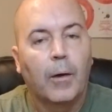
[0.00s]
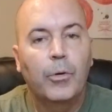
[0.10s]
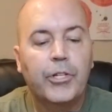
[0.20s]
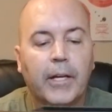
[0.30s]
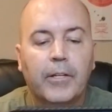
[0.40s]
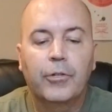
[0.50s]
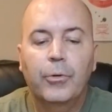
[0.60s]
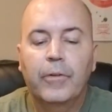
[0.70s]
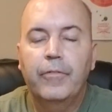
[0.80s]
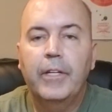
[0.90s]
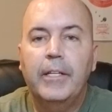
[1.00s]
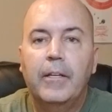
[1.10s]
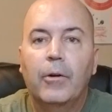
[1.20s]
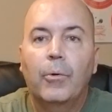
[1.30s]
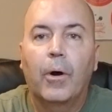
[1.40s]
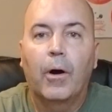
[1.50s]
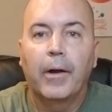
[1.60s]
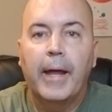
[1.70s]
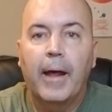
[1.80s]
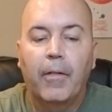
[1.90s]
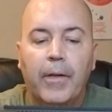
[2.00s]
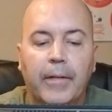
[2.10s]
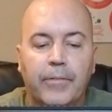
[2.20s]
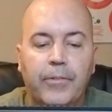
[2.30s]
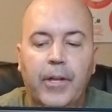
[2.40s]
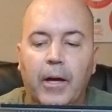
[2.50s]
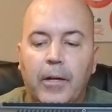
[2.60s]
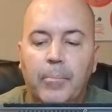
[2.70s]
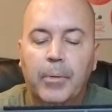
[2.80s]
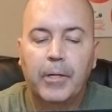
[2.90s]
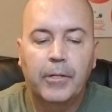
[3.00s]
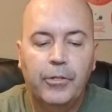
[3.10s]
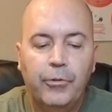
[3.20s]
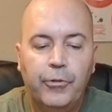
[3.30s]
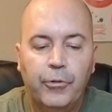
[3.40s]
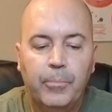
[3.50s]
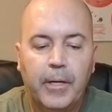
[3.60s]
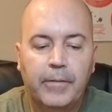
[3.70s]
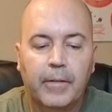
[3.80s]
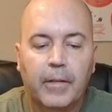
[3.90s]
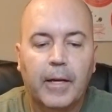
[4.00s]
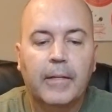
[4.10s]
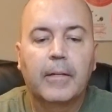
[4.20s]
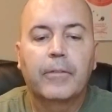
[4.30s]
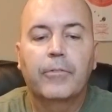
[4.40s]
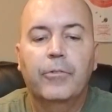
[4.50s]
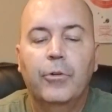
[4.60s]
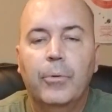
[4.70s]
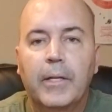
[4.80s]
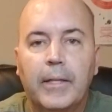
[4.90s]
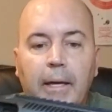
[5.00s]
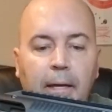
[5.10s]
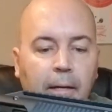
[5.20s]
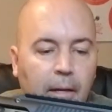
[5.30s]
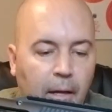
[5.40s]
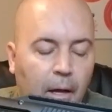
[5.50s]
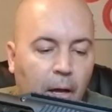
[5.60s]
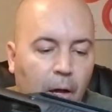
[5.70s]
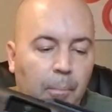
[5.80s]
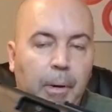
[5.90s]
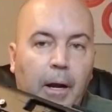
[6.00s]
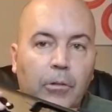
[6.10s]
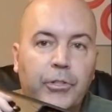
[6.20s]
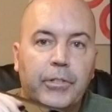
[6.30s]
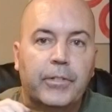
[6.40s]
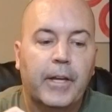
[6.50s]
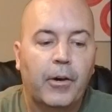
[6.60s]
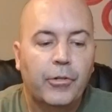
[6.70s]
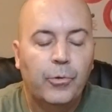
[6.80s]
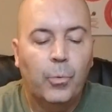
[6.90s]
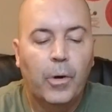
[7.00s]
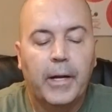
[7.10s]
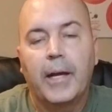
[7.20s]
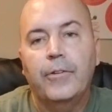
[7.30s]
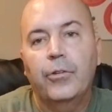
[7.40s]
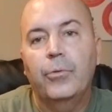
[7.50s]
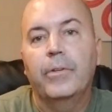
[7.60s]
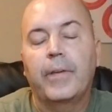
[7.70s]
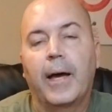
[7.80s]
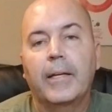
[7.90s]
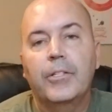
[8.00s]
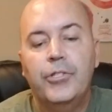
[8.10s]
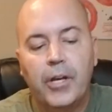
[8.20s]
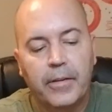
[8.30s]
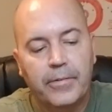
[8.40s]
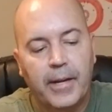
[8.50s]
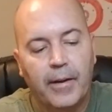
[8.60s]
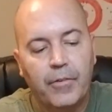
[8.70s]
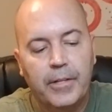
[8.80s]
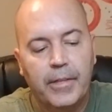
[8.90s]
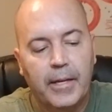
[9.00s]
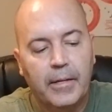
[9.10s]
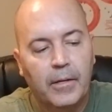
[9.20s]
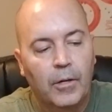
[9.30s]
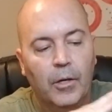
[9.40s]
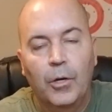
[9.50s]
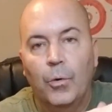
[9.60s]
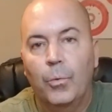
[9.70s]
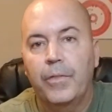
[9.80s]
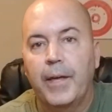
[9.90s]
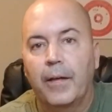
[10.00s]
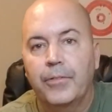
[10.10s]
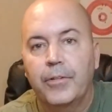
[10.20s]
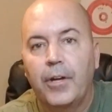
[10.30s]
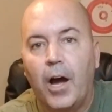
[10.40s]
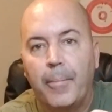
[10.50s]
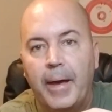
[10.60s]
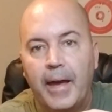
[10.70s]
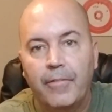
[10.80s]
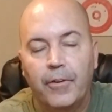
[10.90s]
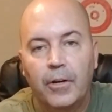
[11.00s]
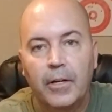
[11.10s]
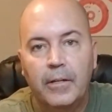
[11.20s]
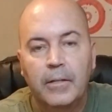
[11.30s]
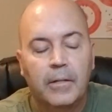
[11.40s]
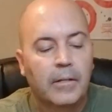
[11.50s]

wish I could do a video on how that's done, but YouTube doesn't like us doing that. But I'll just tell you, what I do is I adjust everything without the top half on,